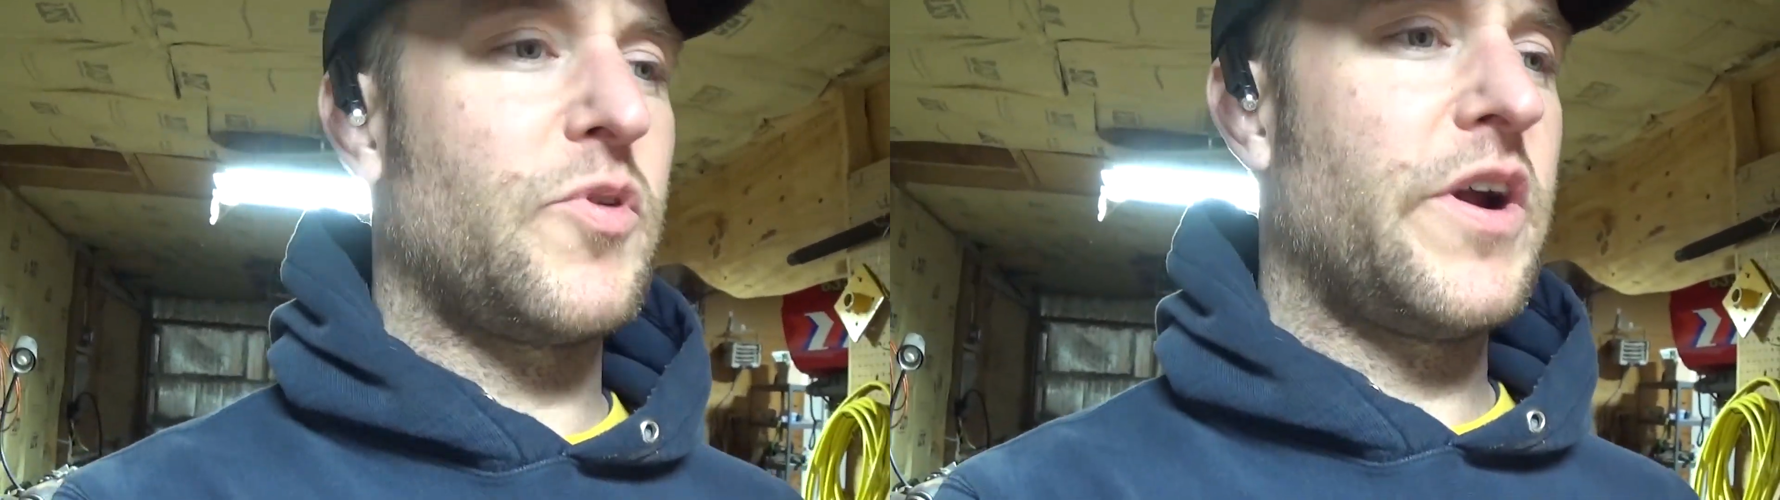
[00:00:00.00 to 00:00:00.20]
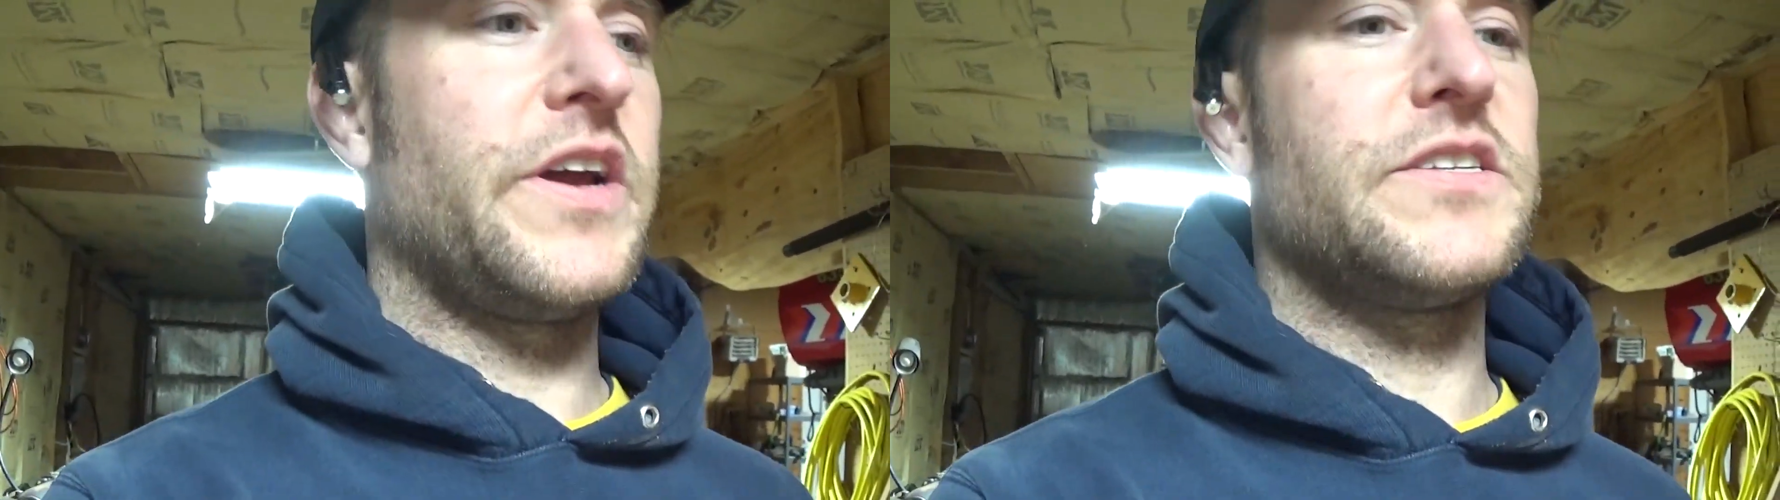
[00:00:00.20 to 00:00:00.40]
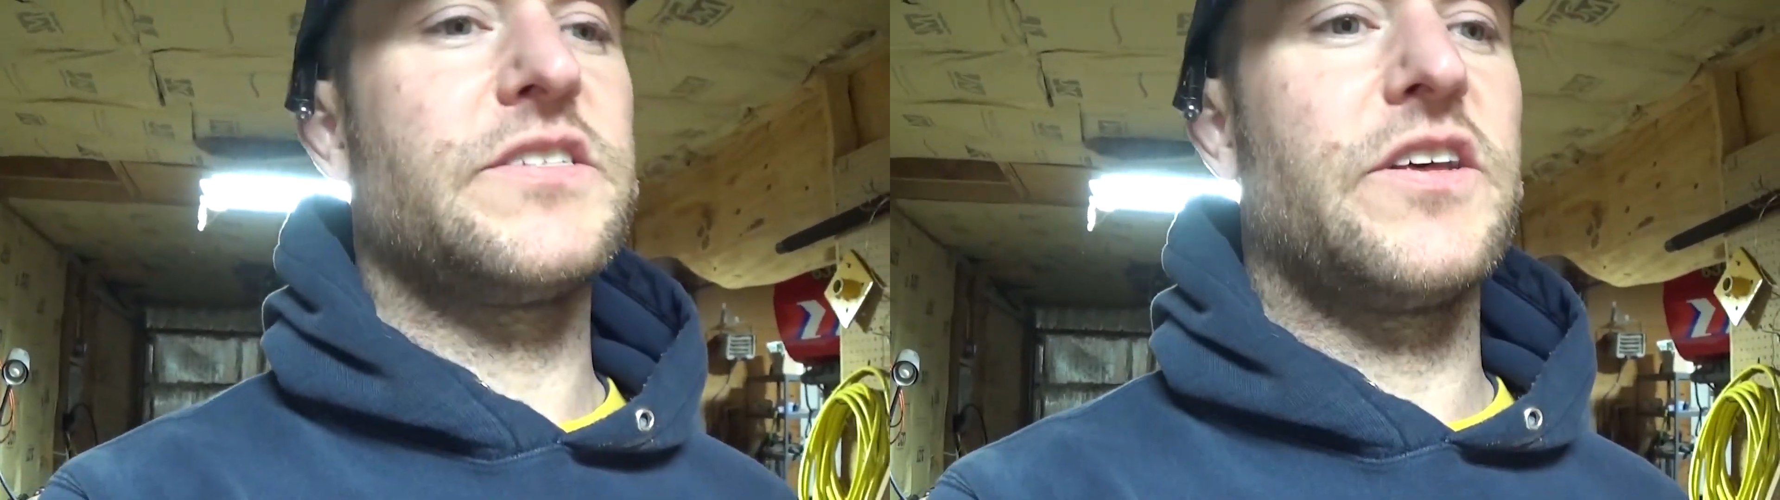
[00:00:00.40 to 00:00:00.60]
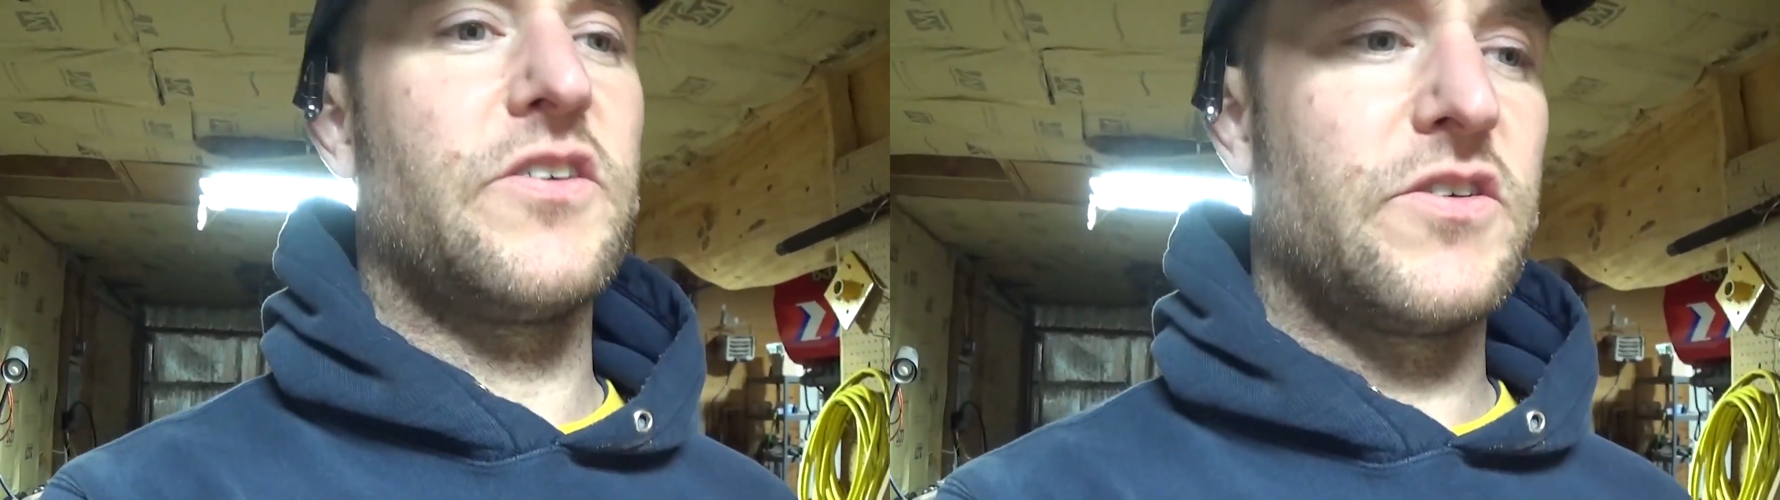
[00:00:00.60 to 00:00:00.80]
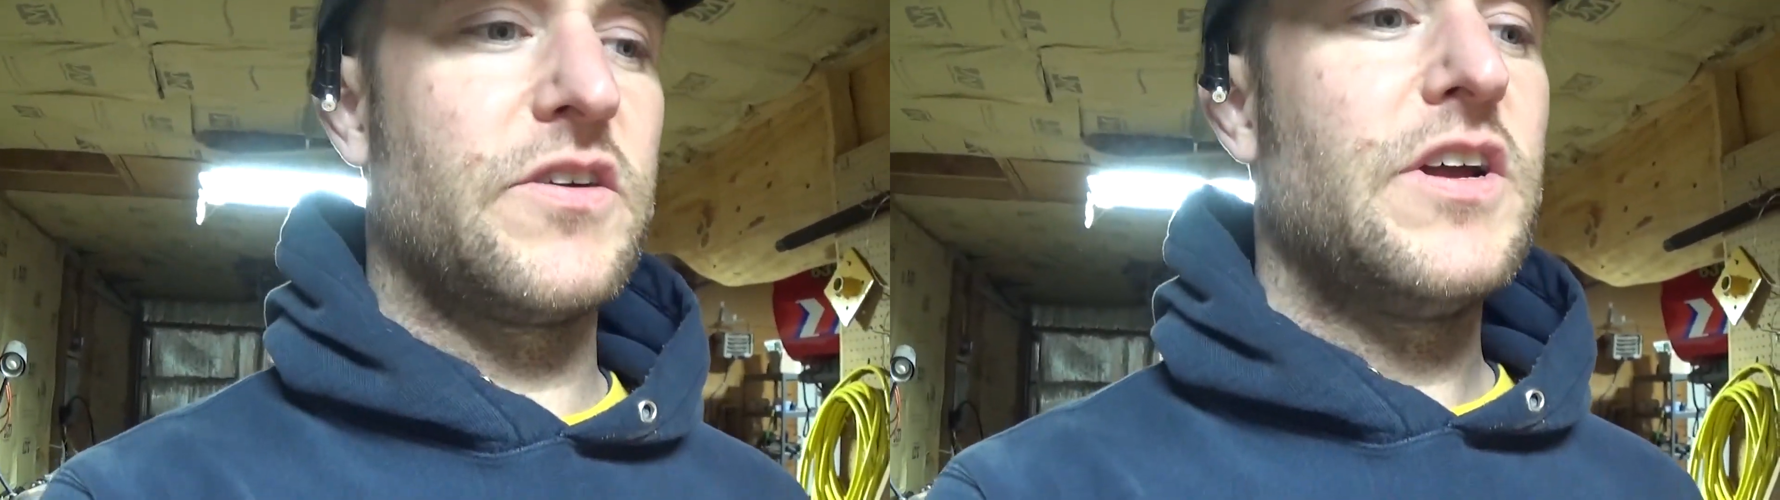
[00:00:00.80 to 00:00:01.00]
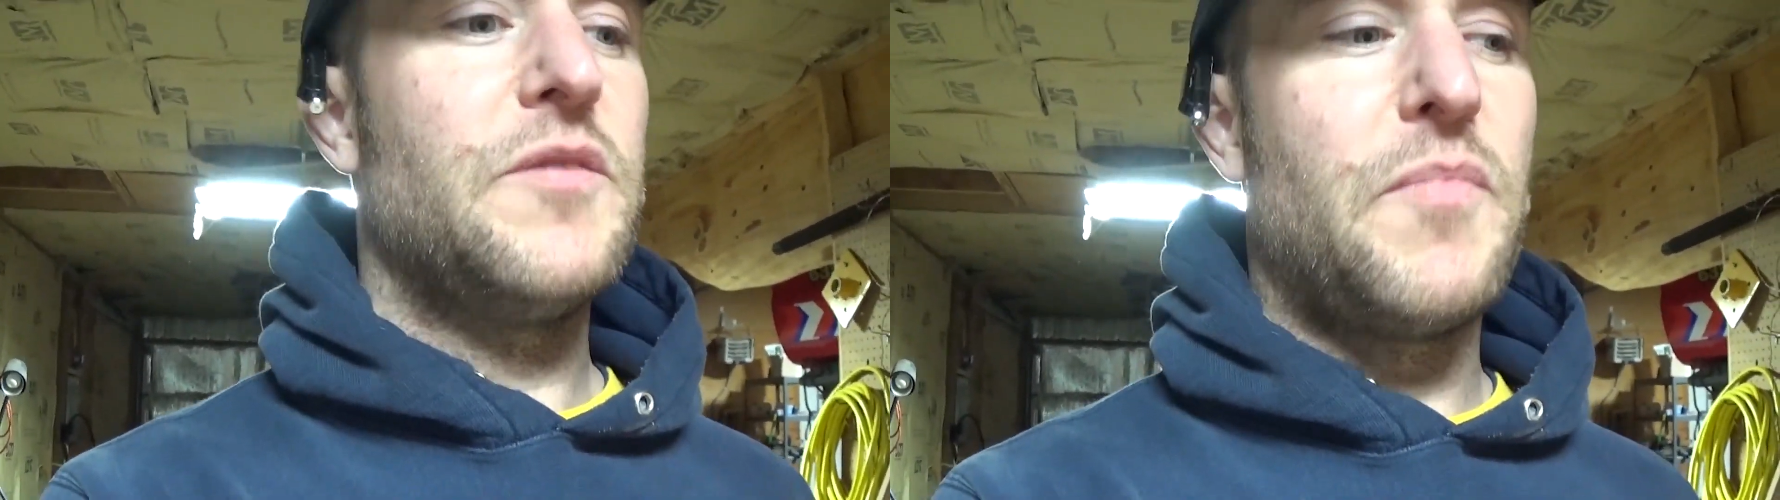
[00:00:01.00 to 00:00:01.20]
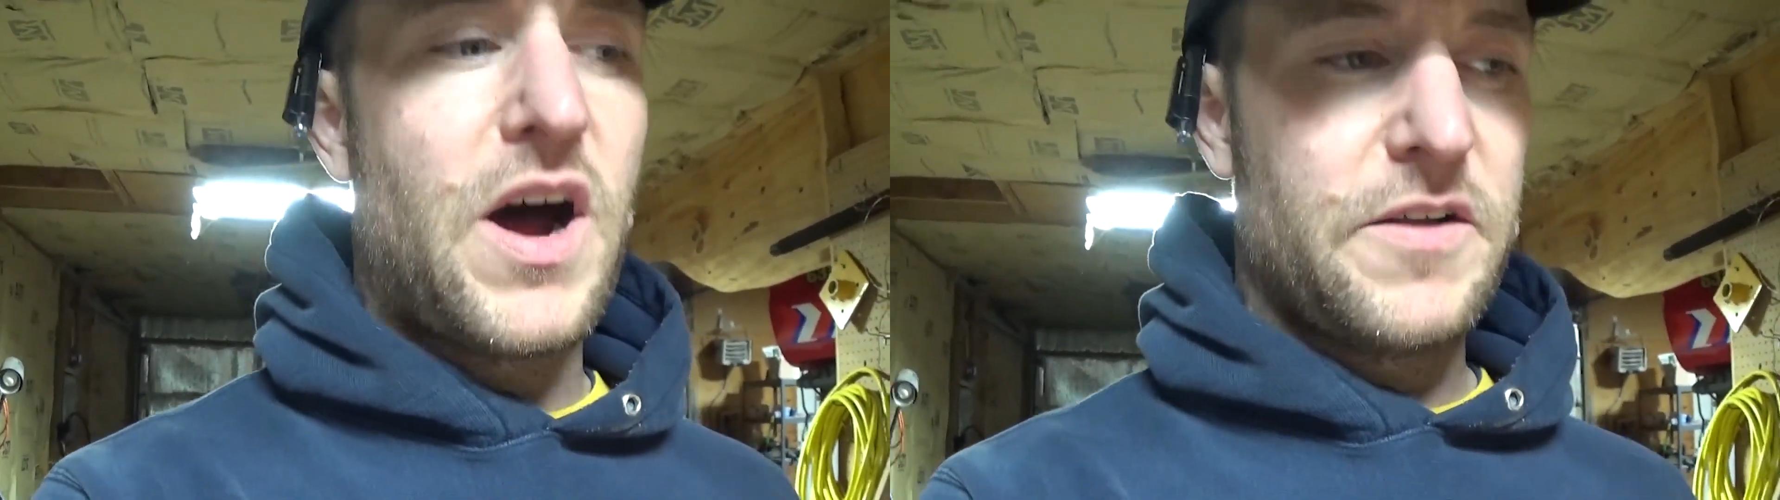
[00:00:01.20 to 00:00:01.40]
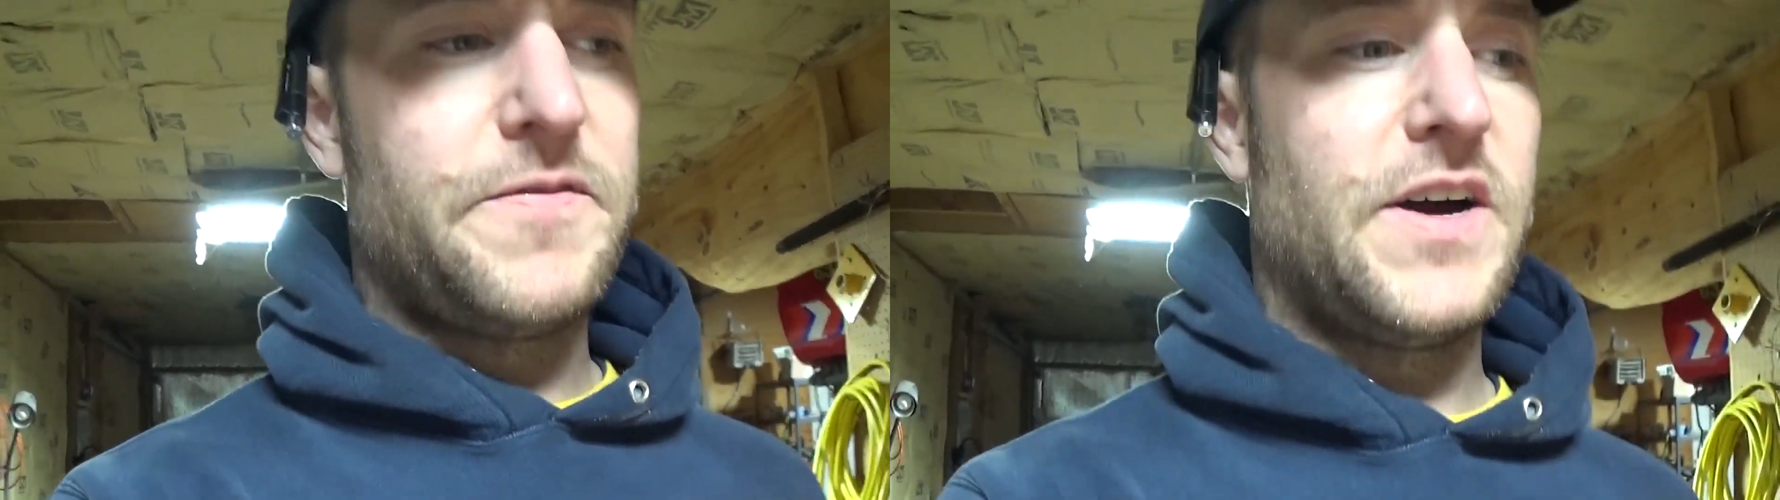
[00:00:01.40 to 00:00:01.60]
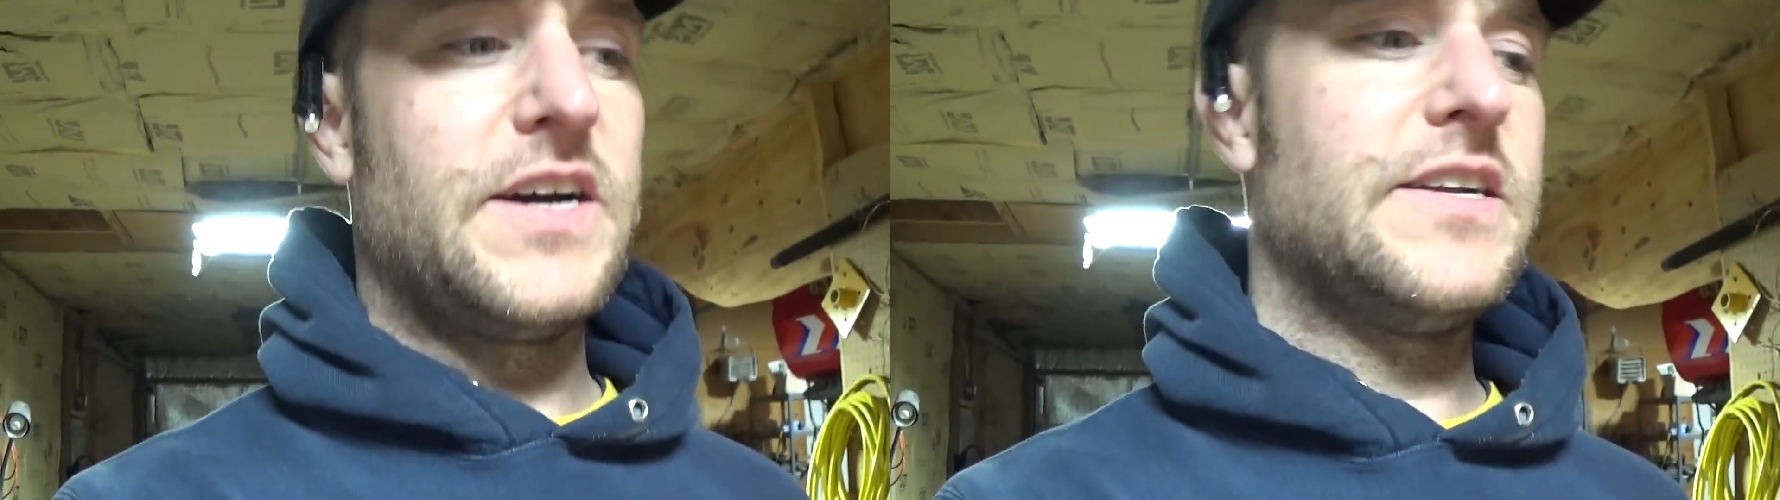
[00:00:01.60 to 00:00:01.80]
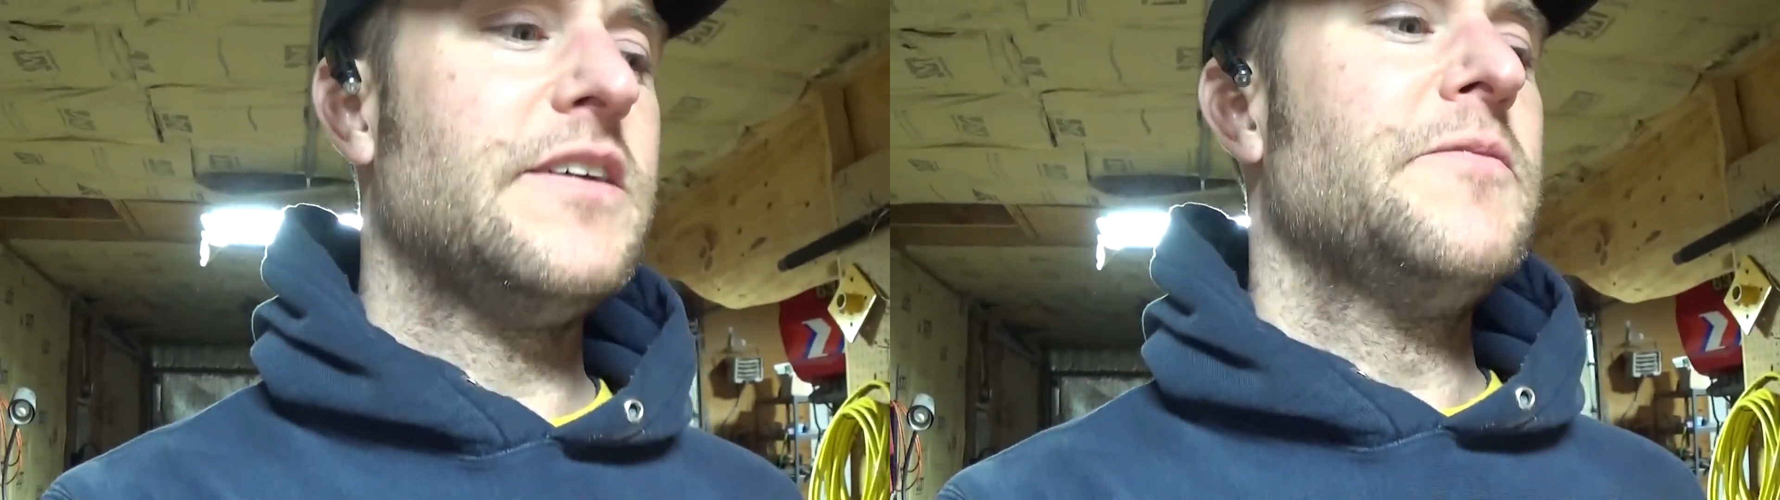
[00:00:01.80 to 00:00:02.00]
brands that are
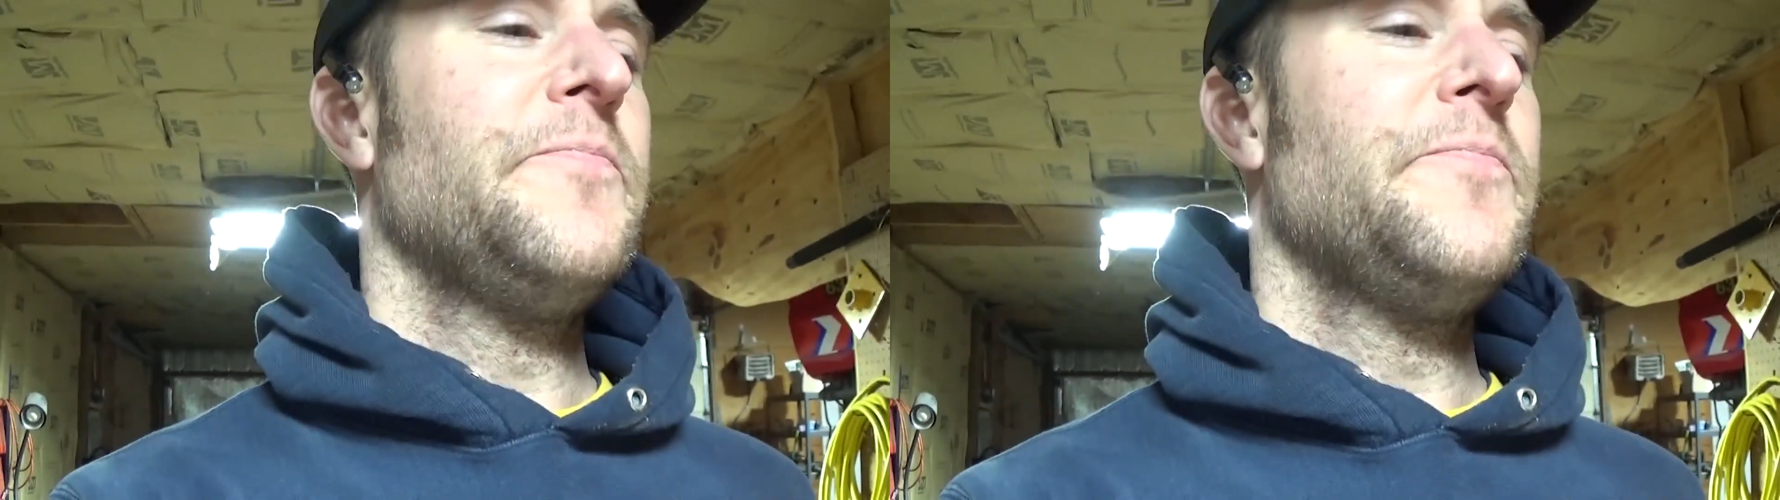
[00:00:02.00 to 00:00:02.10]
modified,